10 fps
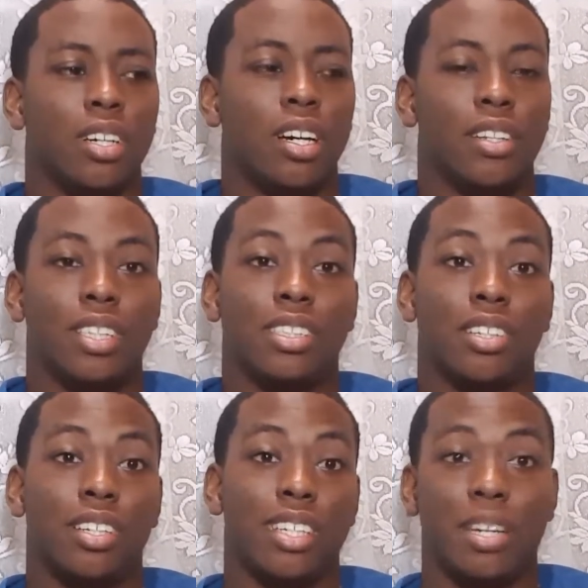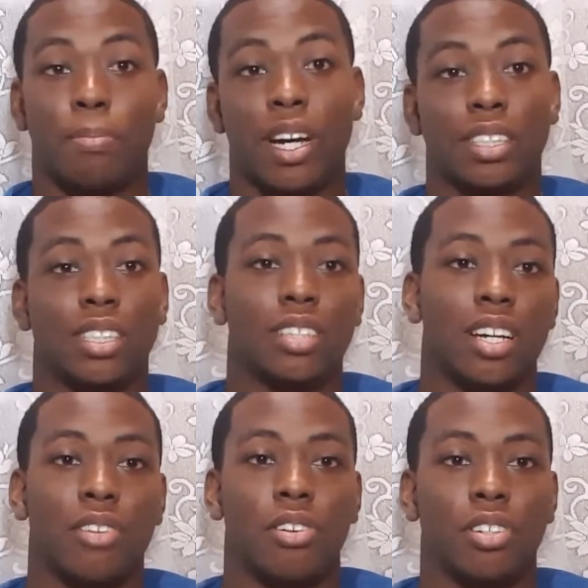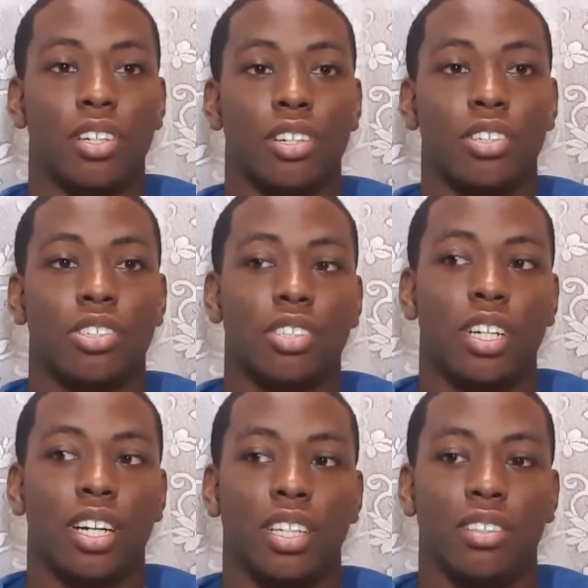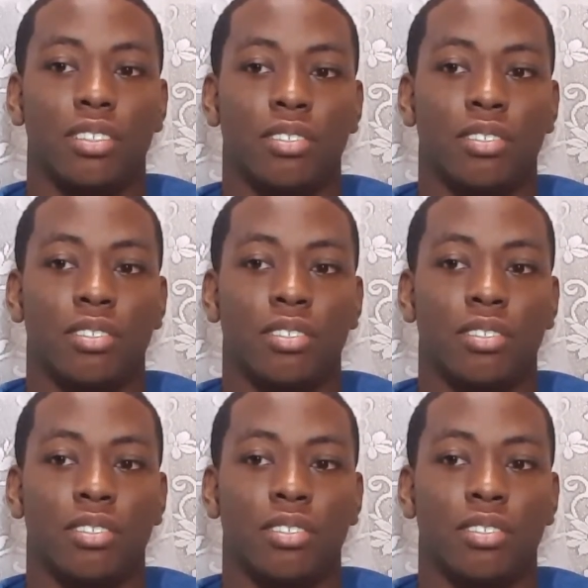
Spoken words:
and then suddenly they pass it on around your country, and